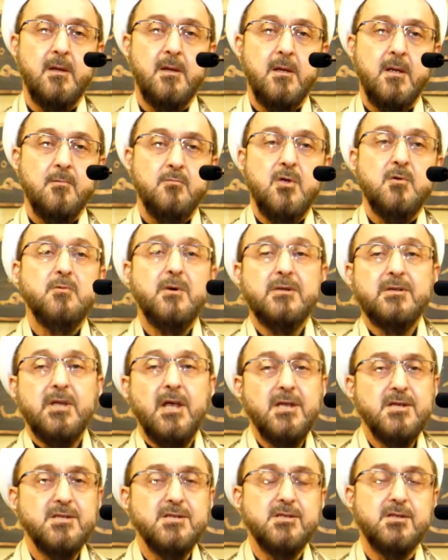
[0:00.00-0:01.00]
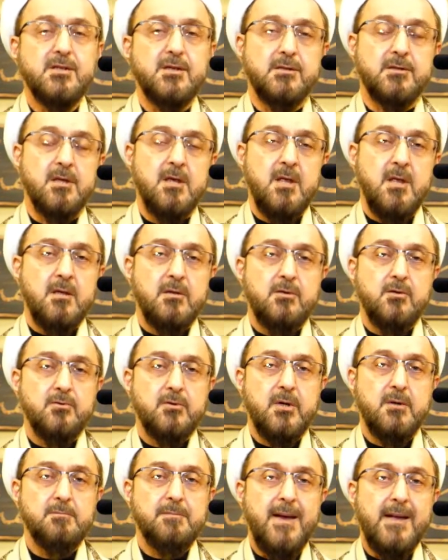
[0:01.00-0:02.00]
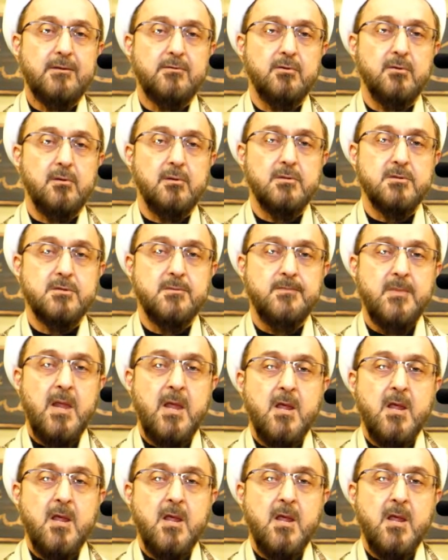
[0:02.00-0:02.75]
We were tested during battles.